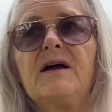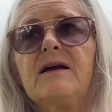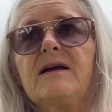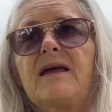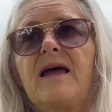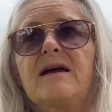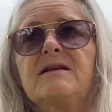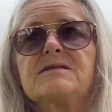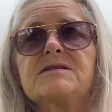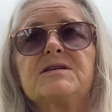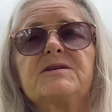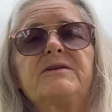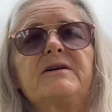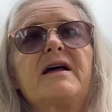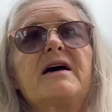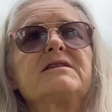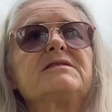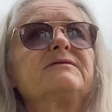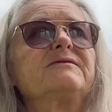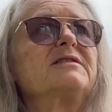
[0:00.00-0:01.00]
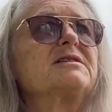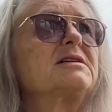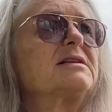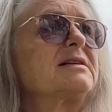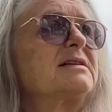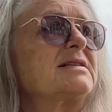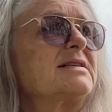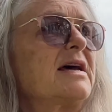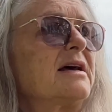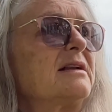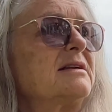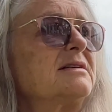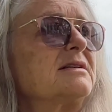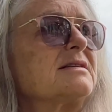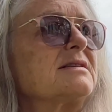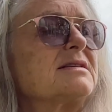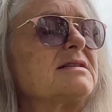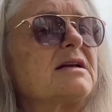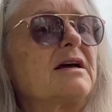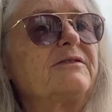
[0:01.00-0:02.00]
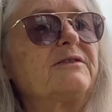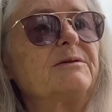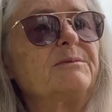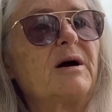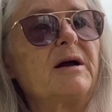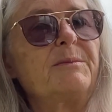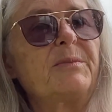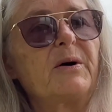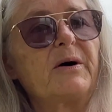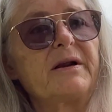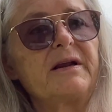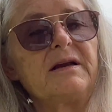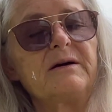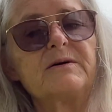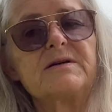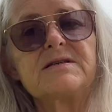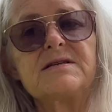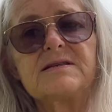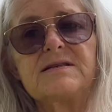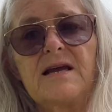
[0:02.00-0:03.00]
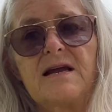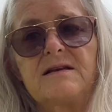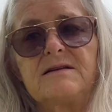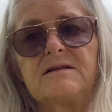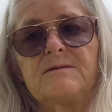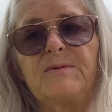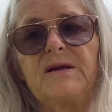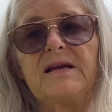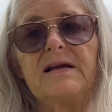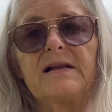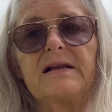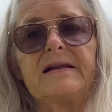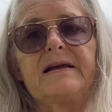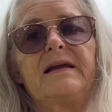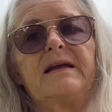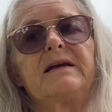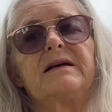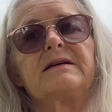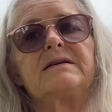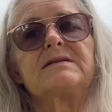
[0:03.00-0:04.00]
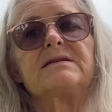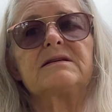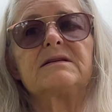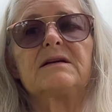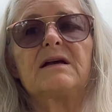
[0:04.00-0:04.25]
cancer and artificial intelligence stuff in my body, which has had to be cleared.